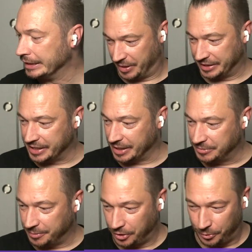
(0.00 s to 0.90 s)
But at the same
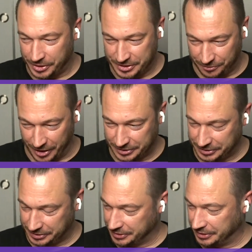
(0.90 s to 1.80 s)
time, it always
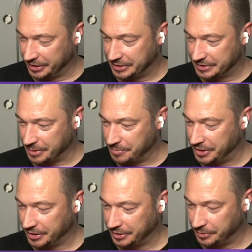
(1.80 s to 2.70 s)
felt like
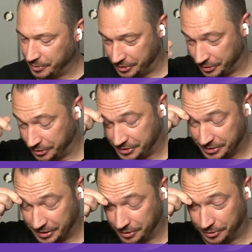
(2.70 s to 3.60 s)
something where
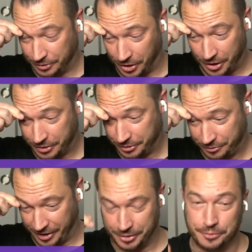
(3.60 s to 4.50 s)
there's a lot
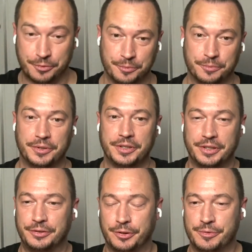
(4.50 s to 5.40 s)
of headroom
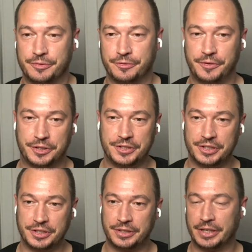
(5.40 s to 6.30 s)
in terms of
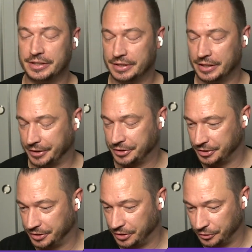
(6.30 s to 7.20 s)
efficiency, and
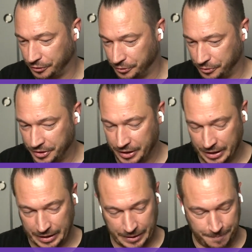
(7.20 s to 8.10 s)
actually also
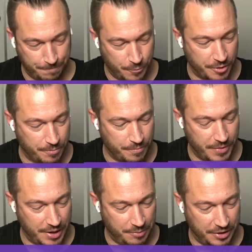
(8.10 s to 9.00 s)
where
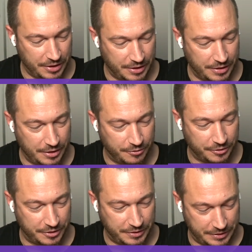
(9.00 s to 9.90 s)
maybe
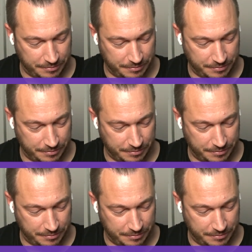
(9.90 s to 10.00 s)
even